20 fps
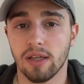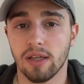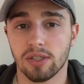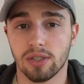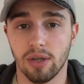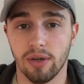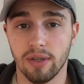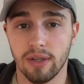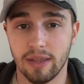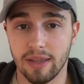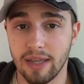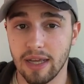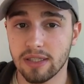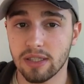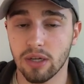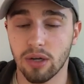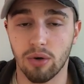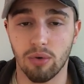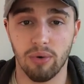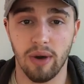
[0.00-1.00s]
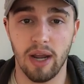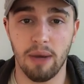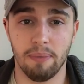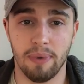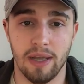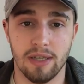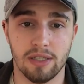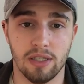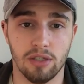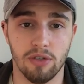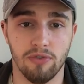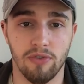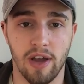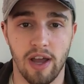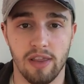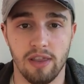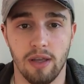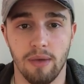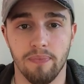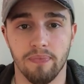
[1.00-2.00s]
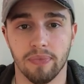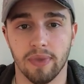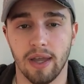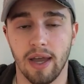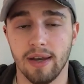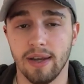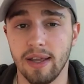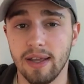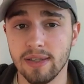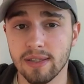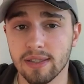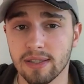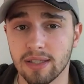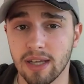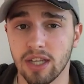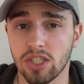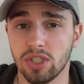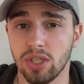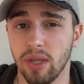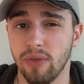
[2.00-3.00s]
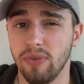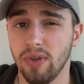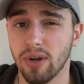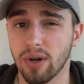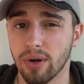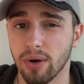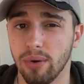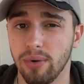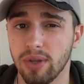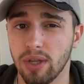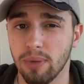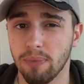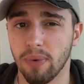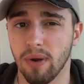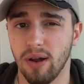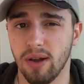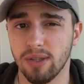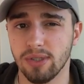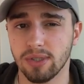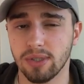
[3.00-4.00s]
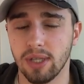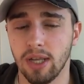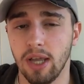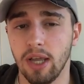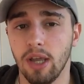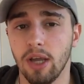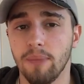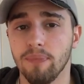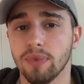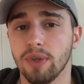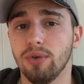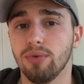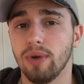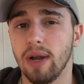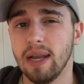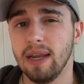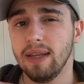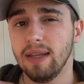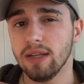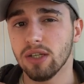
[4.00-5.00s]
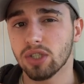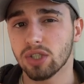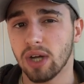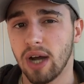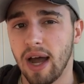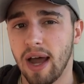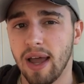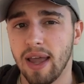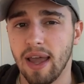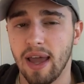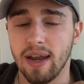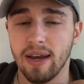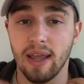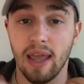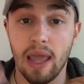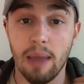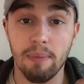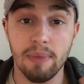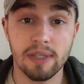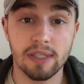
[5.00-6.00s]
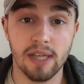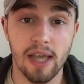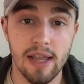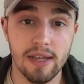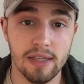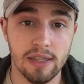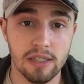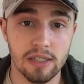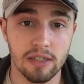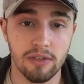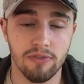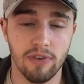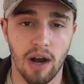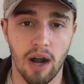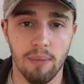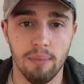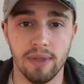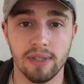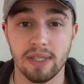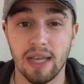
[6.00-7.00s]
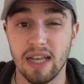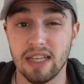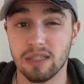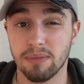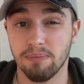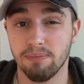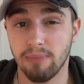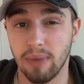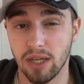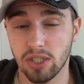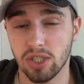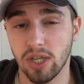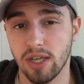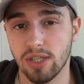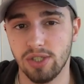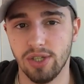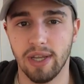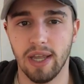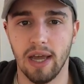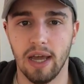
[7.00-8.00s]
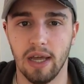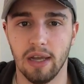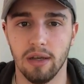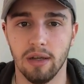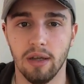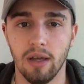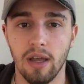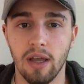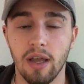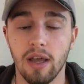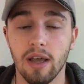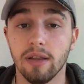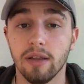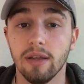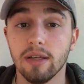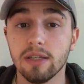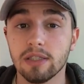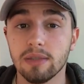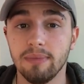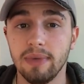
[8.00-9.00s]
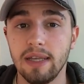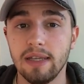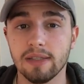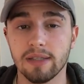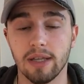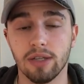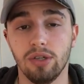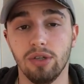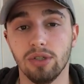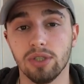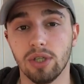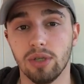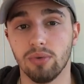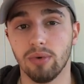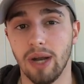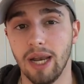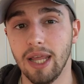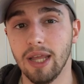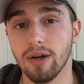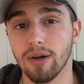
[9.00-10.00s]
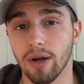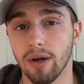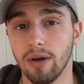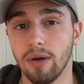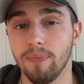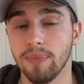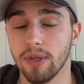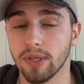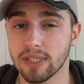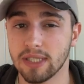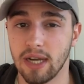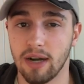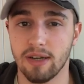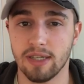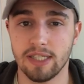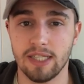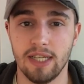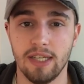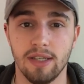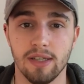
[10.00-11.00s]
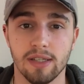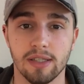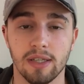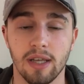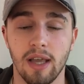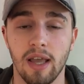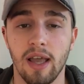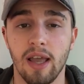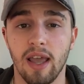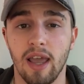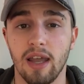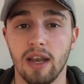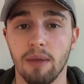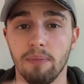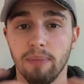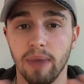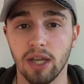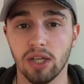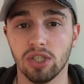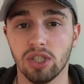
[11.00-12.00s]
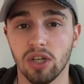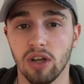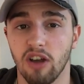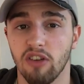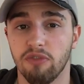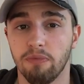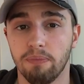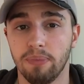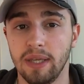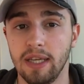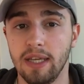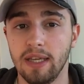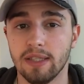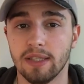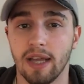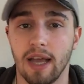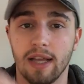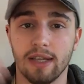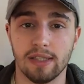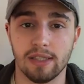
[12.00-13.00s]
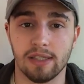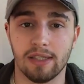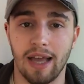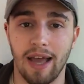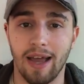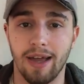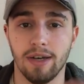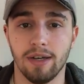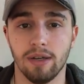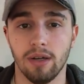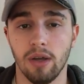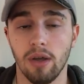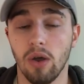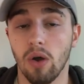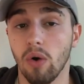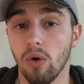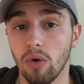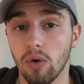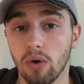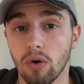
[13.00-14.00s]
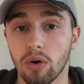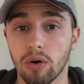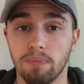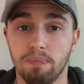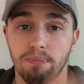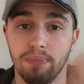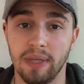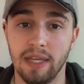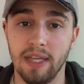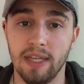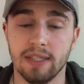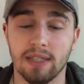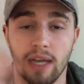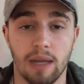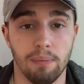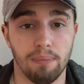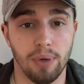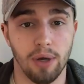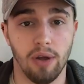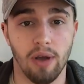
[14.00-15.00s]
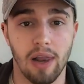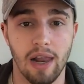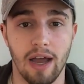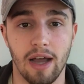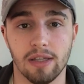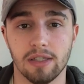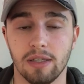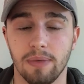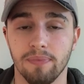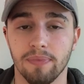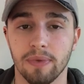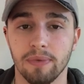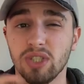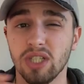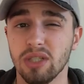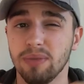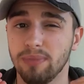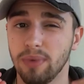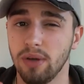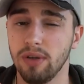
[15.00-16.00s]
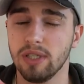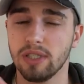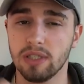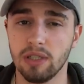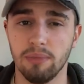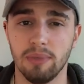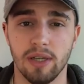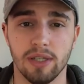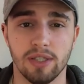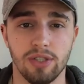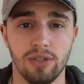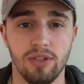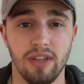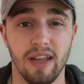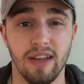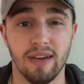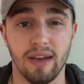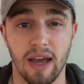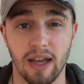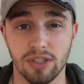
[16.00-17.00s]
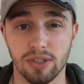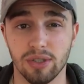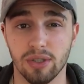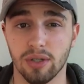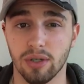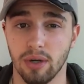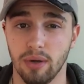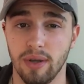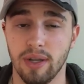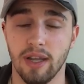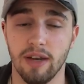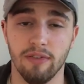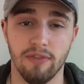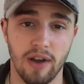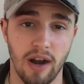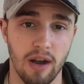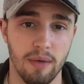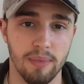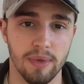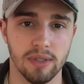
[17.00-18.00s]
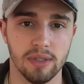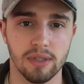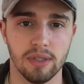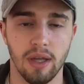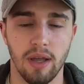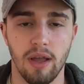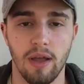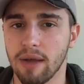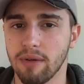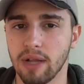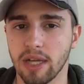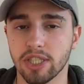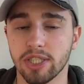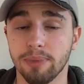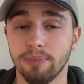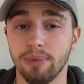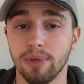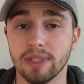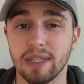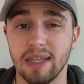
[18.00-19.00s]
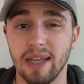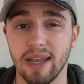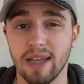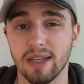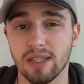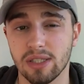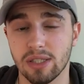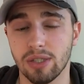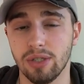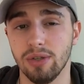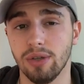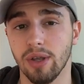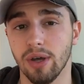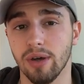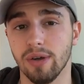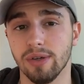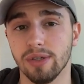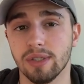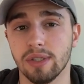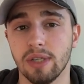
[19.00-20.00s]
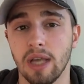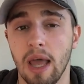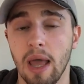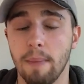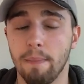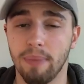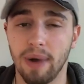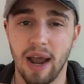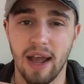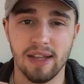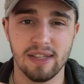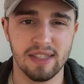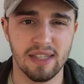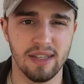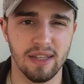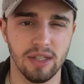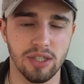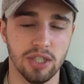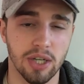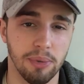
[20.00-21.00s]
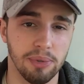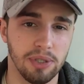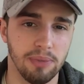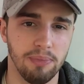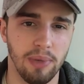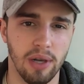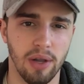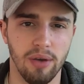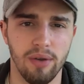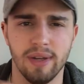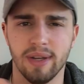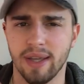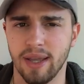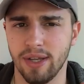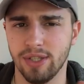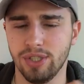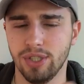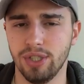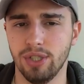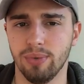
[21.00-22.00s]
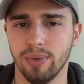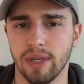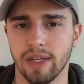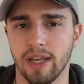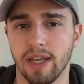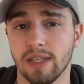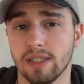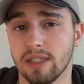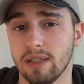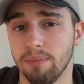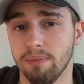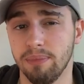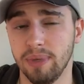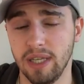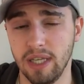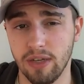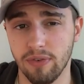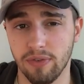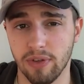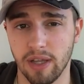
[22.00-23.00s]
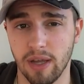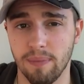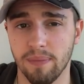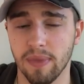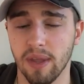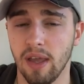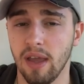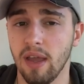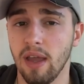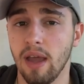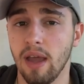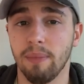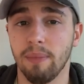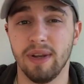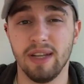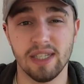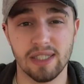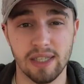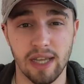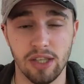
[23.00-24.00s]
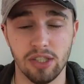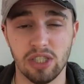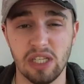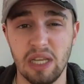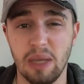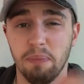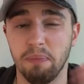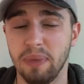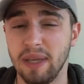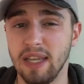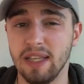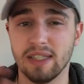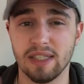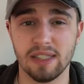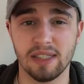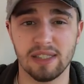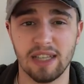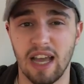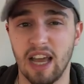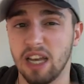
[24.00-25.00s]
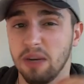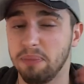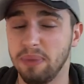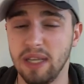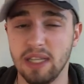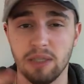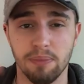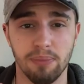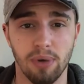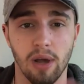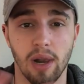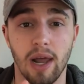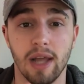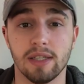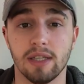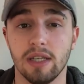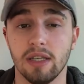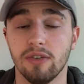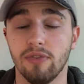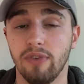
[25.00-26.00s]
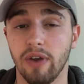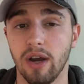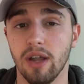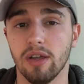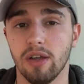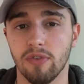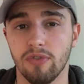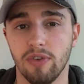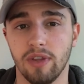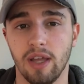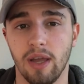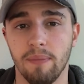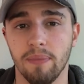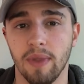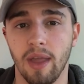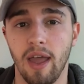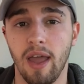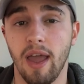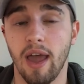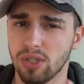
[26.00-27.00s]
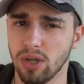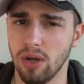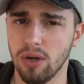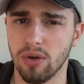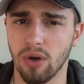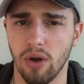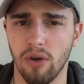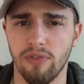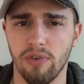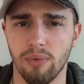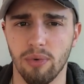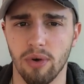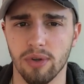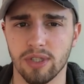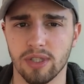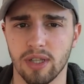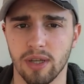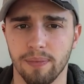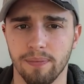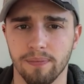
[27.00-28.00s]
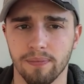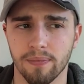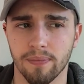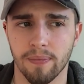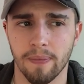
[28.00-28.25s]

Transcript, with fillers: So that's a great place that you find them. And in such, if you're growing your plants, you really need to try and imitate this environment as much as you can. This means that you should really grow your sarracenias in a mixture of peat and sand or peat and perlite, which is most similar to their natural growing environments. I will actually put links to those brands in the description below in case you do want to get some peat for them. But essentially, peat and sand, peat and perlite is very good for them. Just don't overwater them.